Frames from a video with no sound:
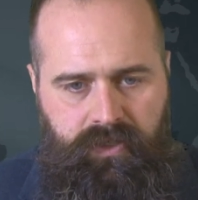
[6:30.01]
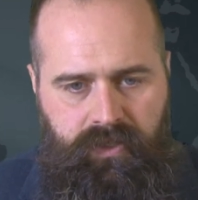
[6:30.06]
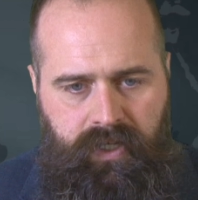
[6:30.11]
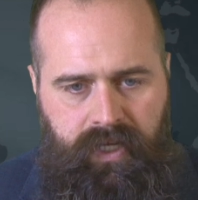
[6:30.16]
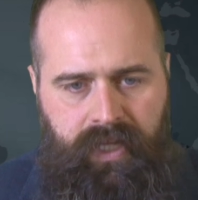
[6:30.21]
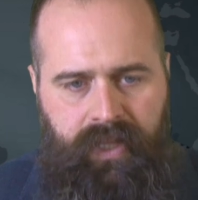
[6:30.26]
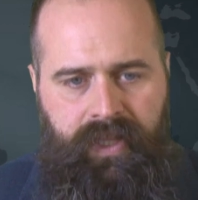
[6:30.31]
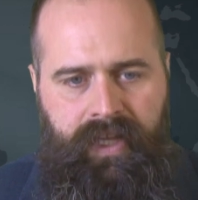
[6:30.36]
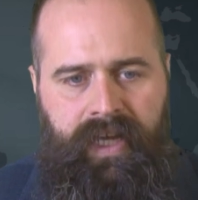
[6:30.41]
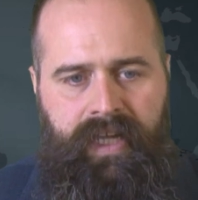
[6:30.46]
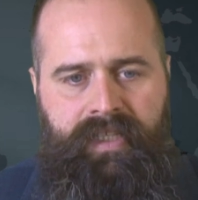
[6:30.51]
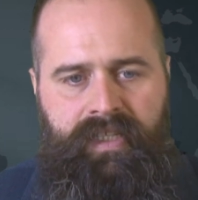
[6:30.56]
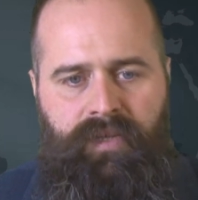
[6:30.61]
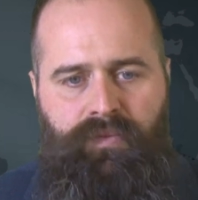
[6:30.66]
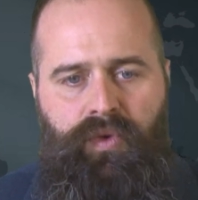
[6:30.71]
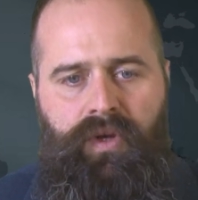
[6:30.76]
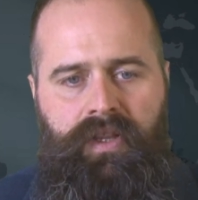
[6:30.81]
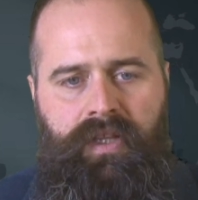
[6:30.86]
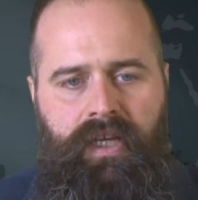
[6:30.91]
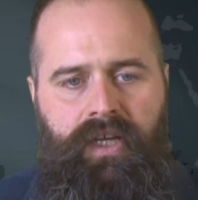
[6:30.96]
and they did
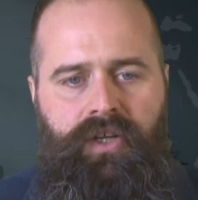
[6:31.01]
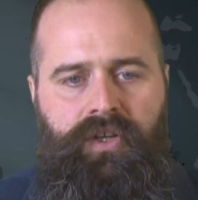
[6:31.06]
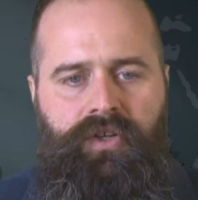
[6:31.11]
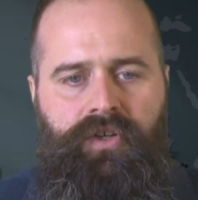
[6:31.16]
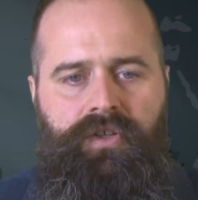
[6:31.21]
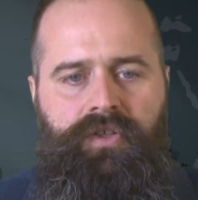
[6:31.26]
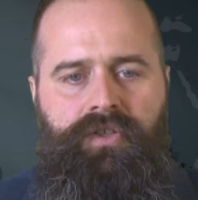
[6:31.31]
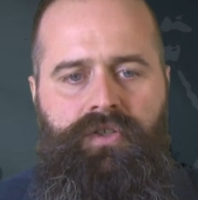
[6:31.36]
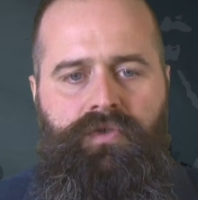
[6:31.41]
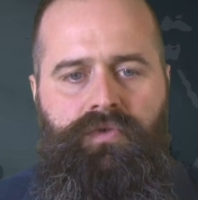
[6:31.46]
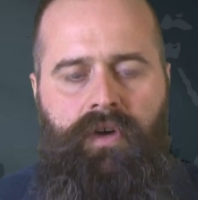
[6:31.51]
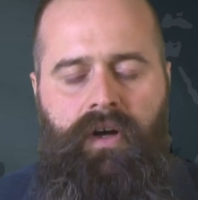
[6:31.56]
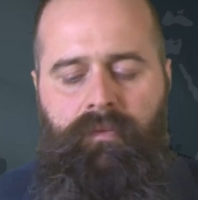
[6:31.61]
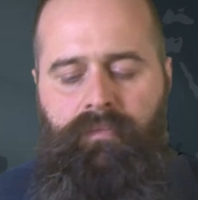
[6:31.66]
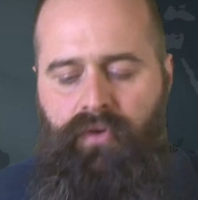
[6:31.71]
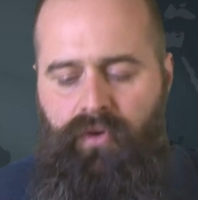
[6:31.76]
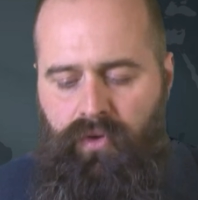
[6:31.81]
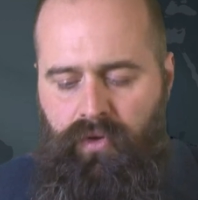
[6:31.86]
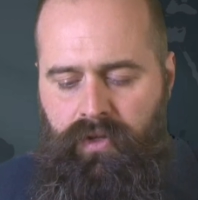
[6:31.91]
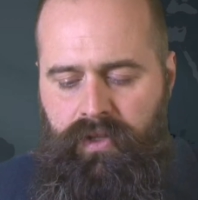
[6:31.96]
what they could to
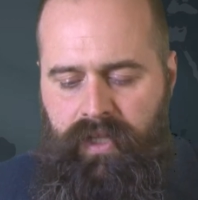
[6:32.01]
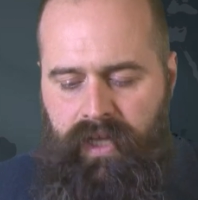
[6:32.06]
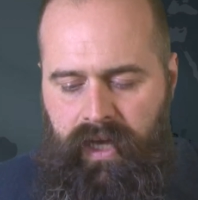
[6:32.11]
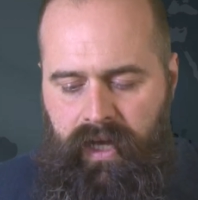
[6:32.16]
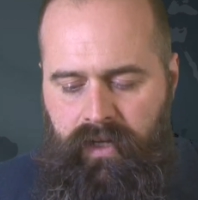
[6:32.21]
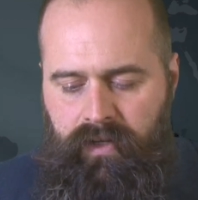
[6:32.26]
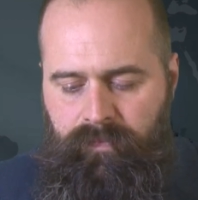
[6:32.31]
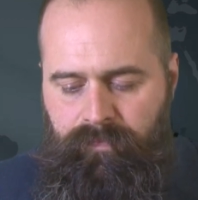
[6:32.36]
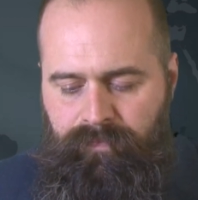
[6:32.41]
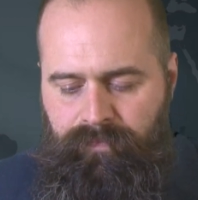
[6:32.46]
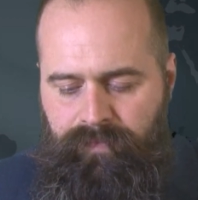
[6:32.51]
uphold that,